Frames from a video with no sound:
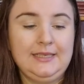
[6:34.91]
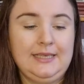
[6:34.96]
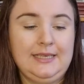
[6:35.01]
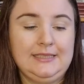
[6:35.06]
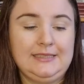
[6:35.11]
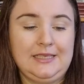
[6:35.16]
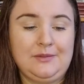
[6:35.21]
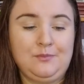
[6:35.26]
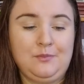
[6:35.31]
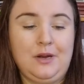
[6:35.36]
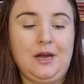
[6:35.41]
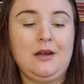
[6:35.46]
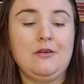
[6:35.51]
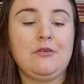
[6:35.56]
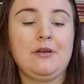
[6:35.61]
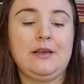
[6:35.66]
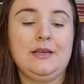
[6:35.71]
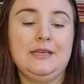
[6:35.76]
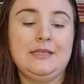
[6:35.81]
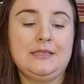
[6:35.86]
is that
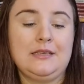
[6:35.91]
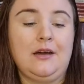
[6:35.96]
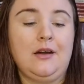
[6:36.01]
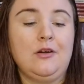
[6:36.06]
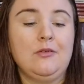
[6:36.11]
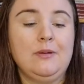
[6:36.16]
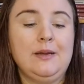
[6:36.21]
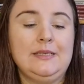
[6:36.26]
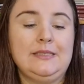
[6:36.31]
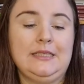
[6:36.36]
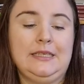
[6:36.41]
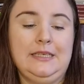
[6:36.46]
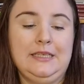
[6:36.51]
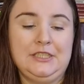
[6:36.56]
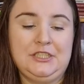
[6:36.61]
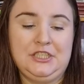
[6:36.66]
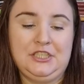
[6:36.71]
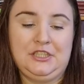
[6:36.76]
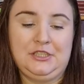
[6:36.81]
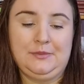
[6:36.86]
power is always
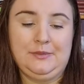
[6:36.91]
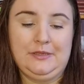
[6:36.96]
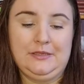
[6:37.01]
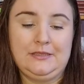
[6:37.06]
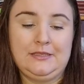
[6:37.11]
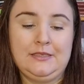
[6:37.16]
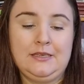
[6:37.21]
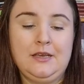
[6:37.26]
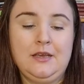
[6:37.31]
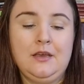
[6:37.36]
illegitimate,